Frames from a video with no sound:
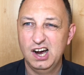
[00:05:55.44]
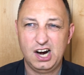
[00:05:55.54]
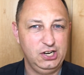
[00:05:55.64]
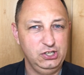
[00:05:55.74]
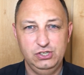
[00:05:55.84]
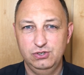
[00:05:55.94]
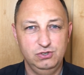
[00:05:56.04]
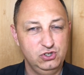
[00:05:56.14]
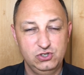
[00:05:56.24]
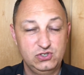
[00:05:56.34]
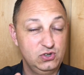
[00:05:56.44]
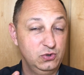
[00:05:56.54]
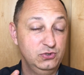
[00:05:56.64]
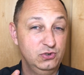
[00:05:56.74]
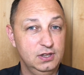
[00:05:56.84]
Are you just
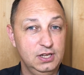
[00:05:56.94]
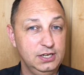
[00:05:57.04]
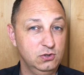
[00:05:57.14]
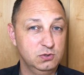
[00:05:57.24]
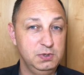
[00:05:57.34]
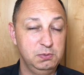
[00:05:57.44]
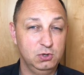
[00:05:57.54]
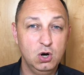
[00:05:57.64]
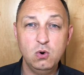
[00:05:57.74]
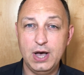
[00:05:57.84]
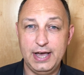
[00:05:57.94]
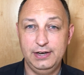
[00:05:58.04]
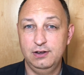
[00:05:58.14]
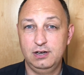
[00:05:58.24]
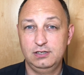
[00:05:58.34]
going to let those people go
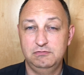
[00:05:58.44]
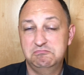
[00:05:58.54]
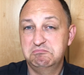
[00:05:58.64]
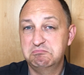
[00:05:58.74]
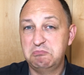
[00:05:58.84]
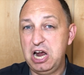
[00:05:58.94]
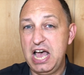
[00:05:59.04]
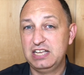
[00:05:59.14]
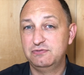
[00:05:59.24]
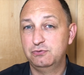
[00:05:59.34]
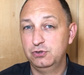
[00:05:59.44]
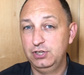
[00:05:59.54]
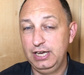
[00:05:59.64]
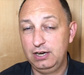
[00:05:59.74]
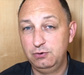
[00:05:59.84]
and not ask for
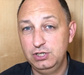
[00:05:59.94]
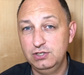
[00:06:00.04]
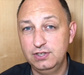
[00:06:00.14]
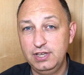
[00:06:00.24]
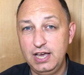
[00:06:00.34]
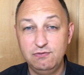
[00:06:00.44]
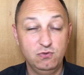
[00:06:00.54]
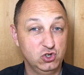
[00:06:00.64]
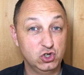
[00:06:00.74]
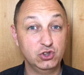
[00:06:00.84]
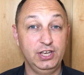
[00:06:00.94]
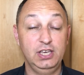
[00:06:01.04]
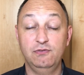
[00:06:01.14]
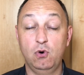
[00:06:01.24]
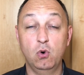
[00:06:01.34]
the equities that they have? Should they
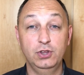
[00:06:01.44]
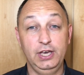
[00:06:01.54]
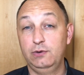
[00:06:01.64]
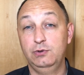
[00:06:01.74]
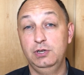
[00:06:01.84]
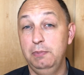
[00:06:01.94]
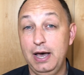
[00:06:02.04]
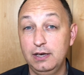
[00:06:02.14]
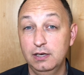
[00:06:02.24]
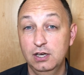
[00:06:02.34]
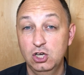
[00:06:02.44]
give all the equity back?